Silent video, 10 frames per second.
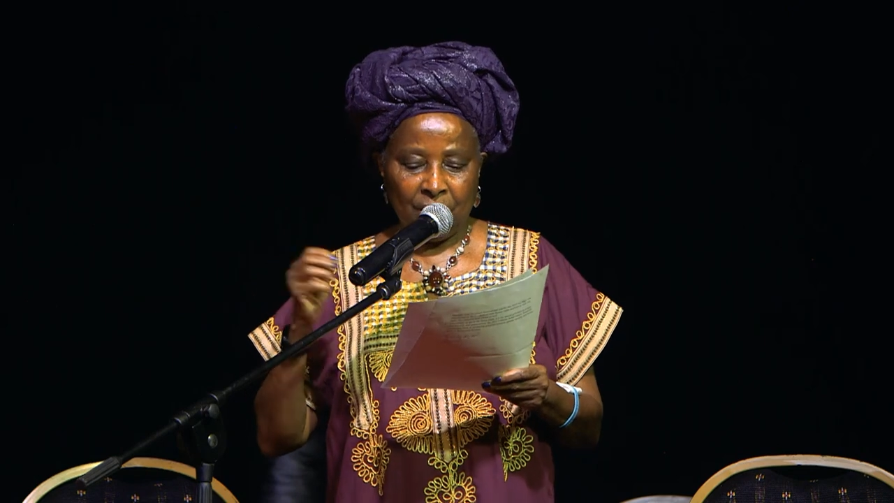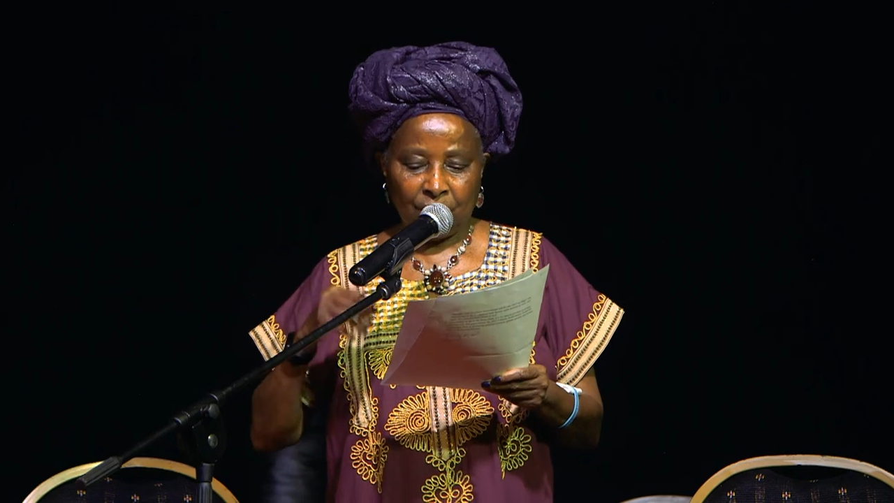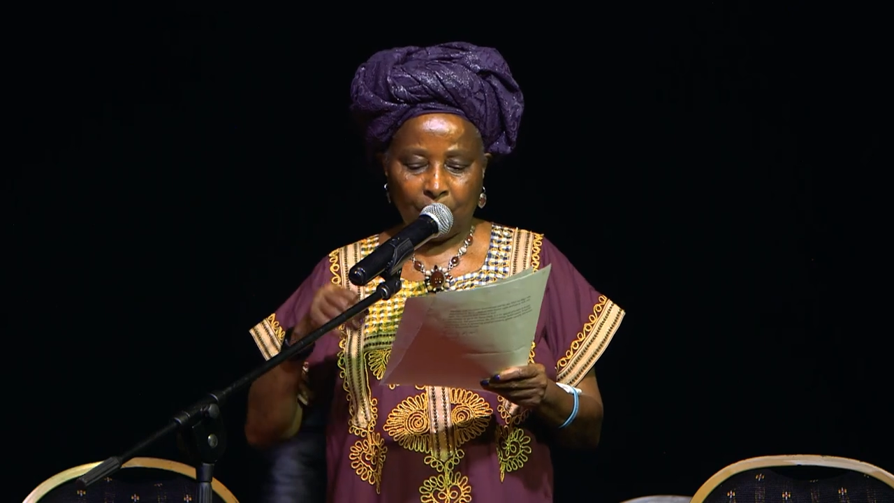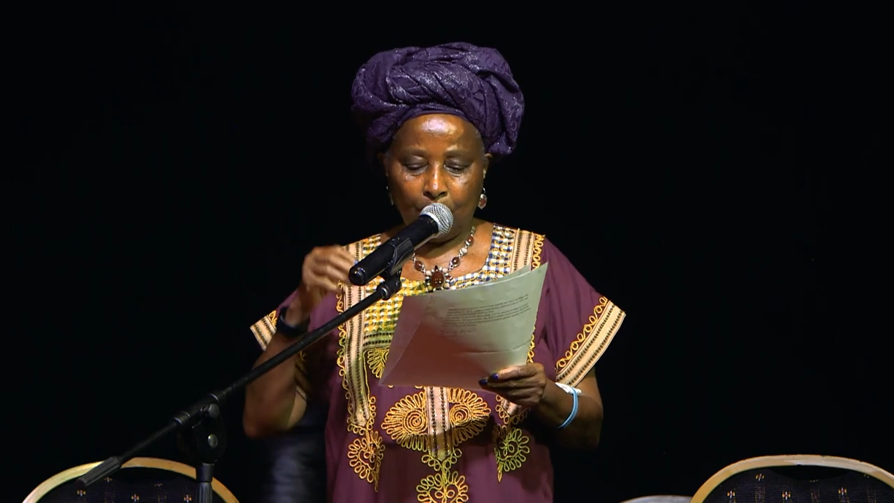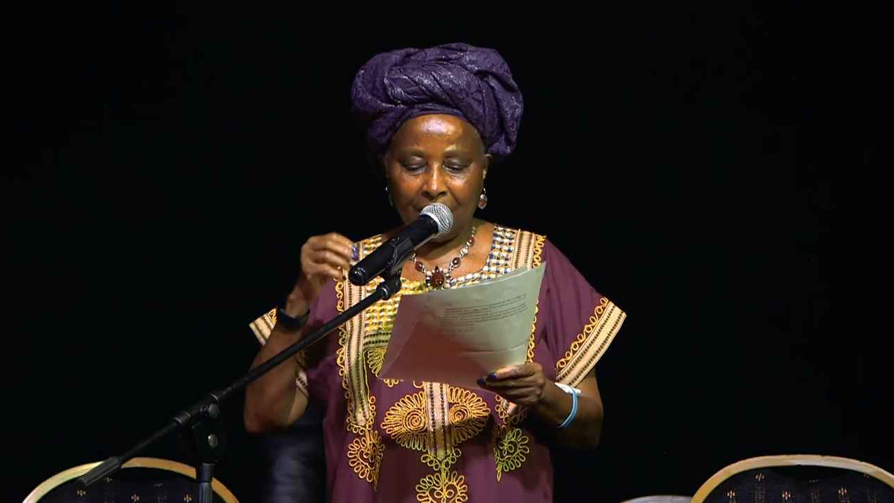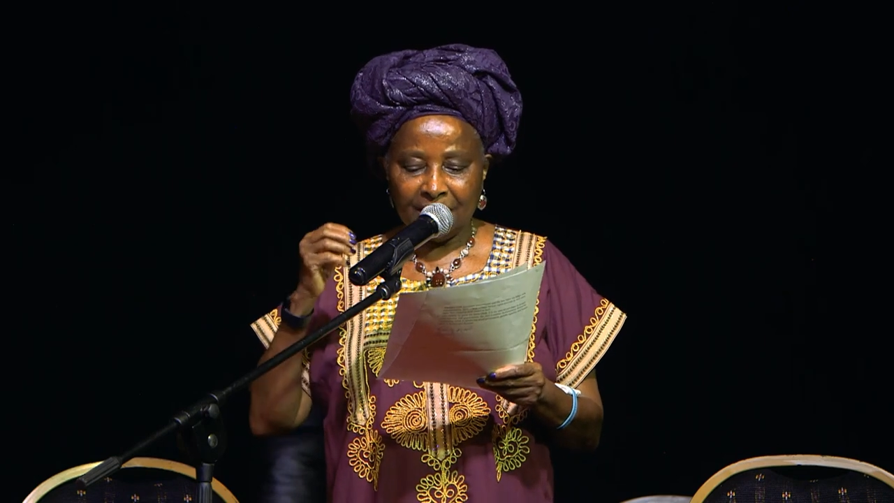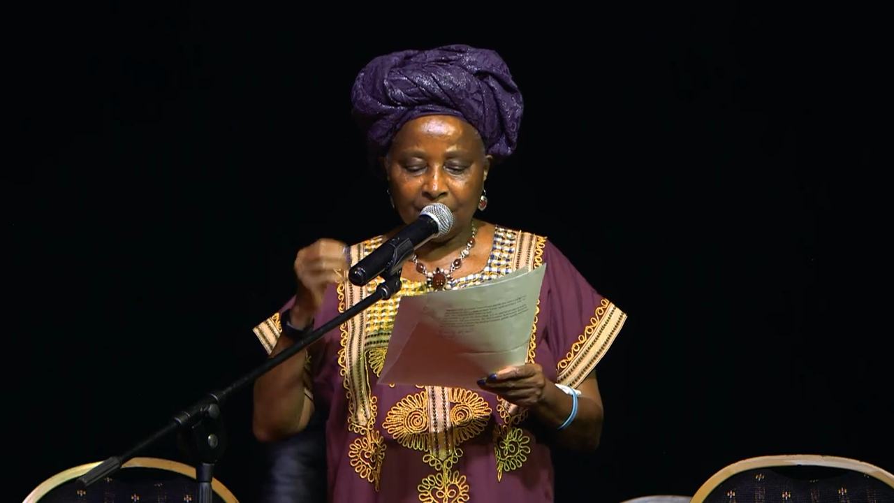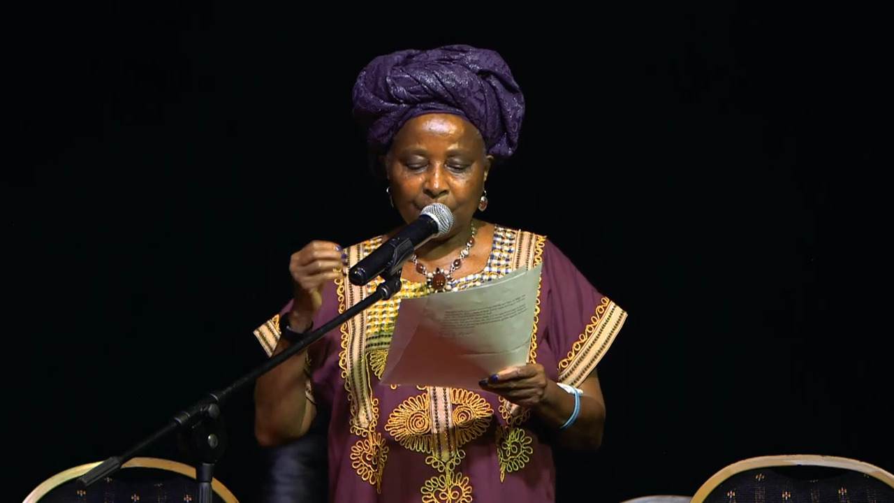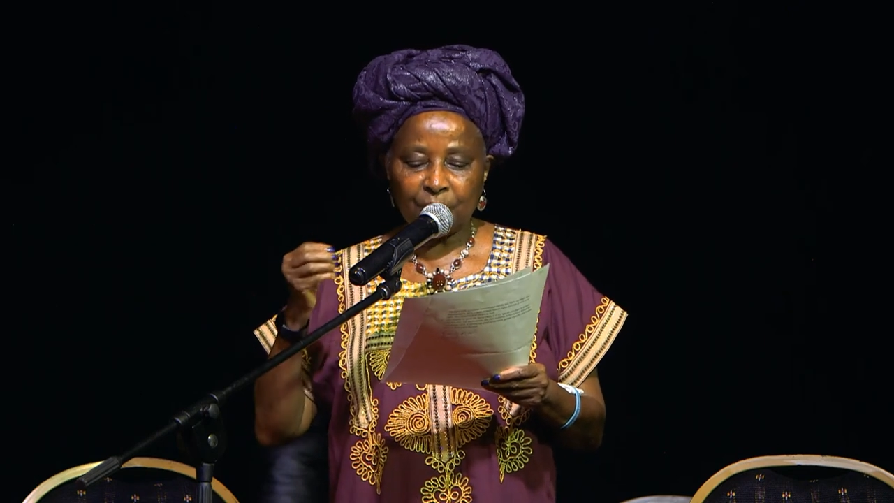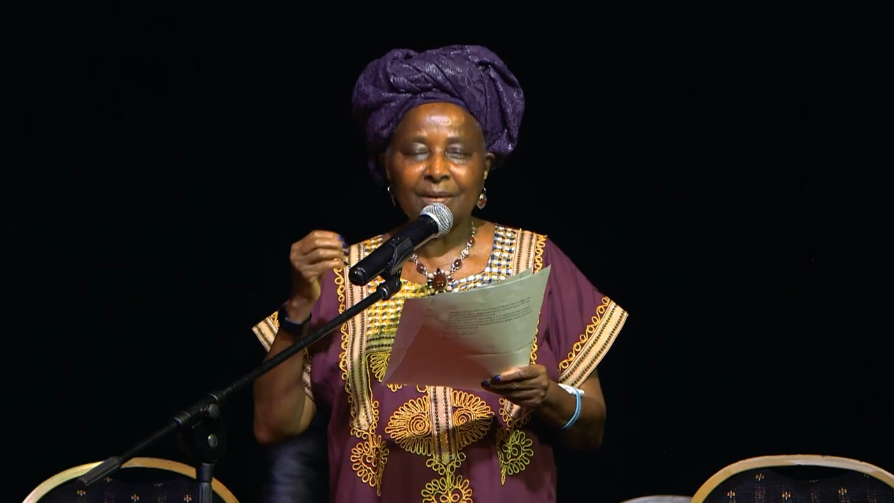from
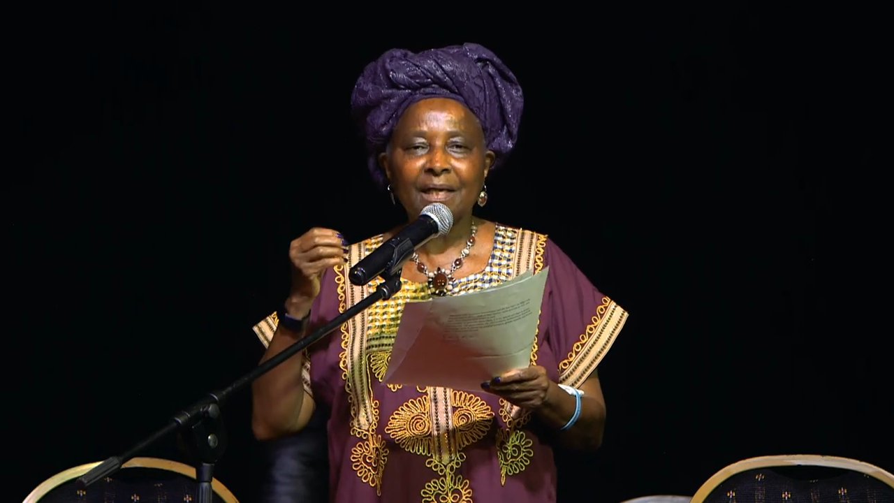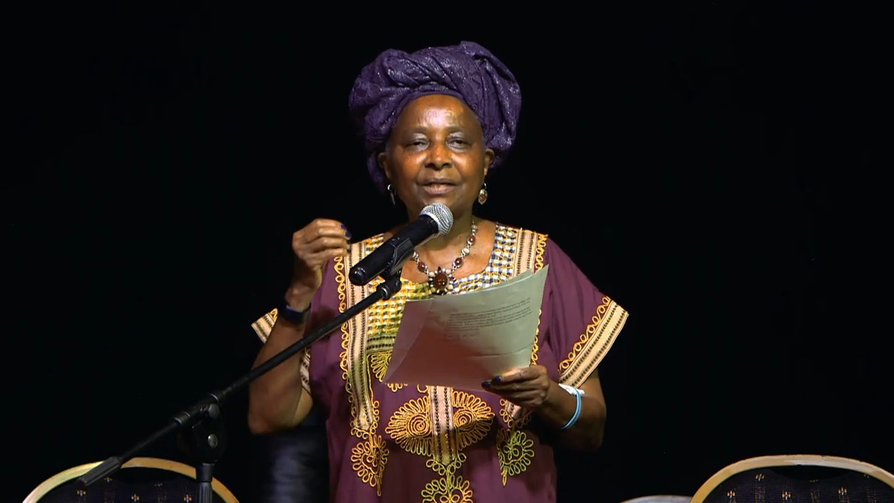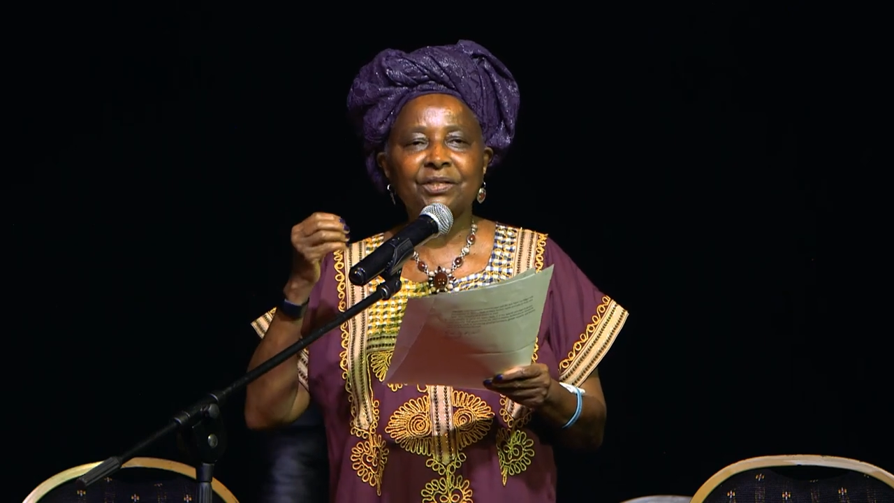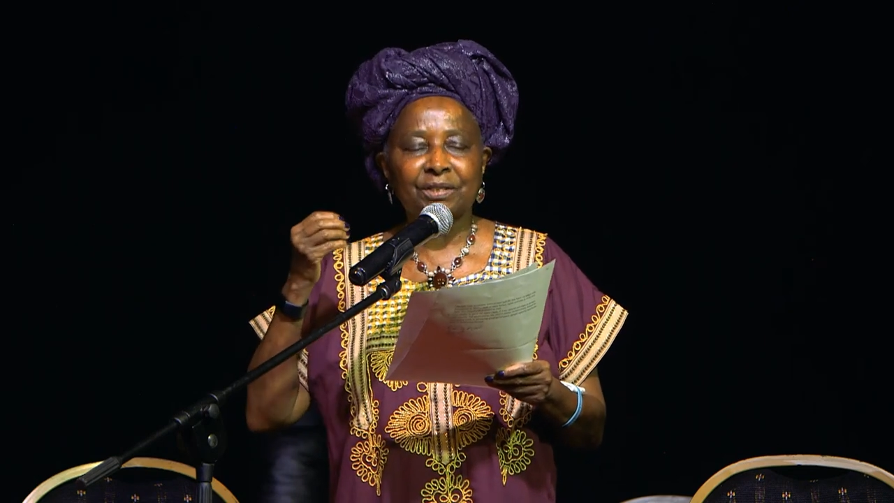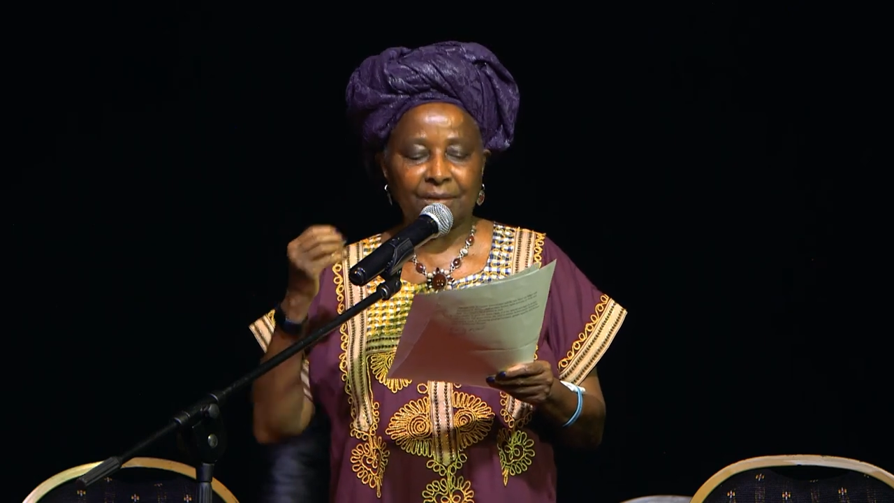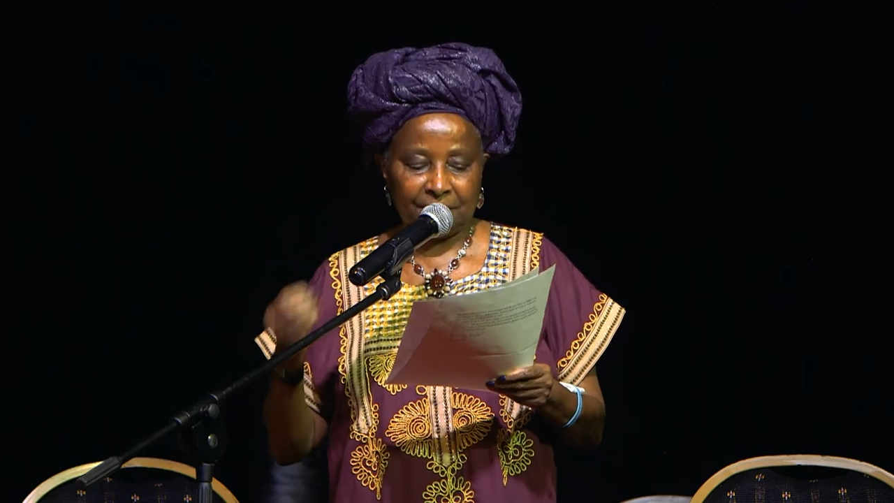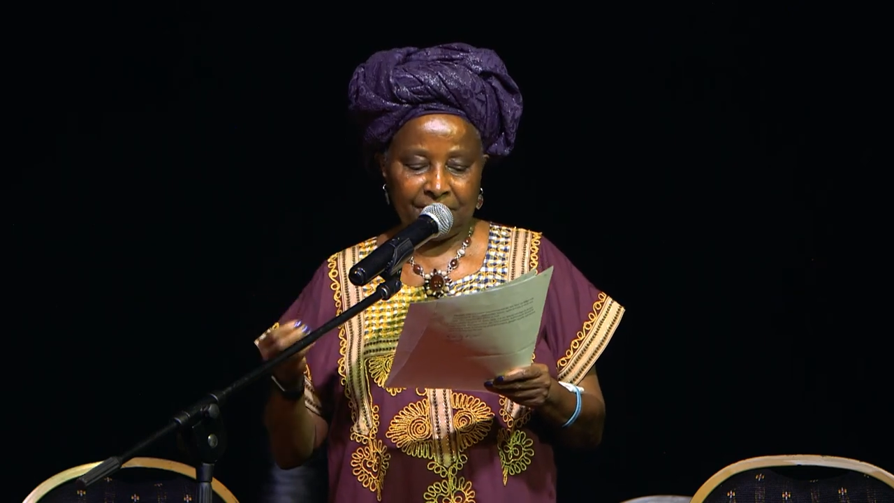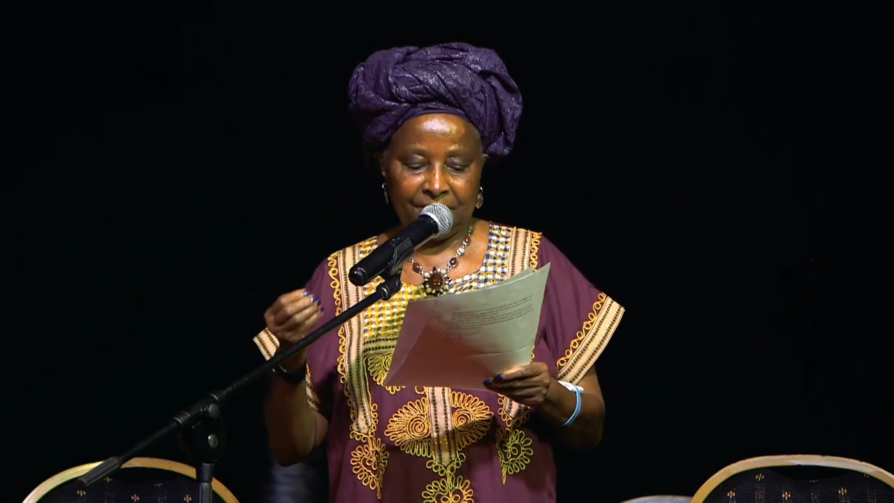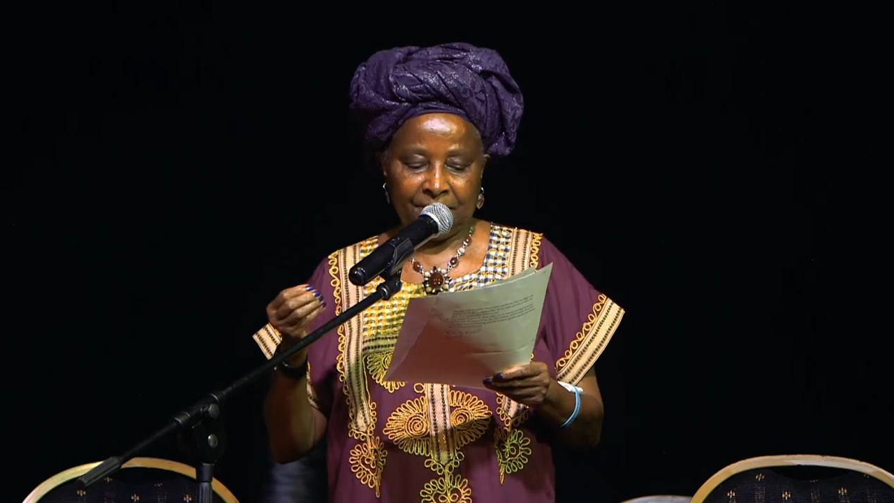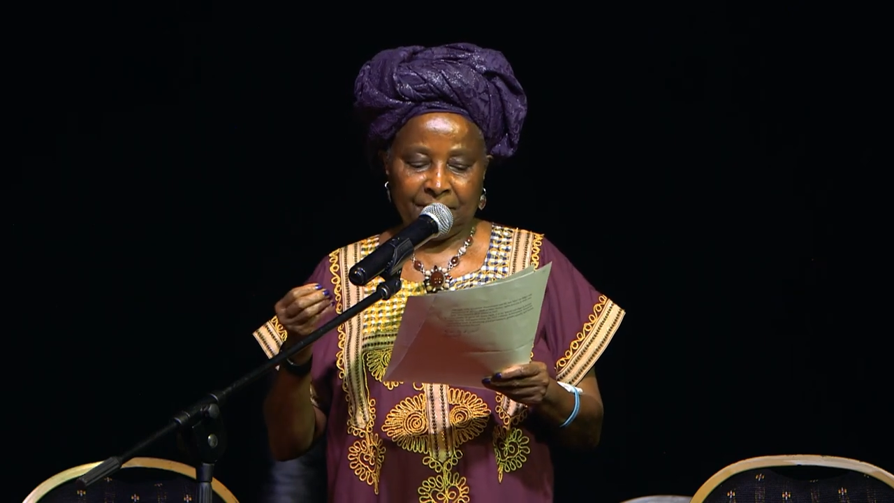
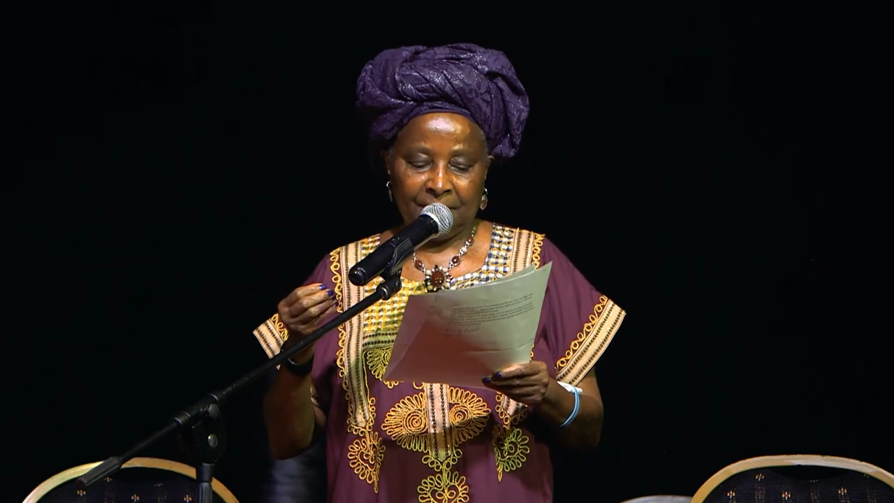manipulation.